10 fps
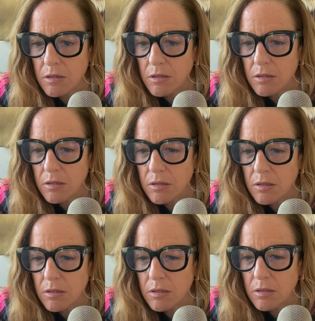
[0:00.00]

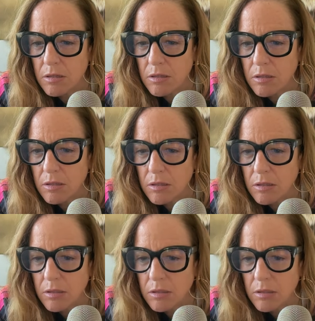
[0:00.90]
[no speech]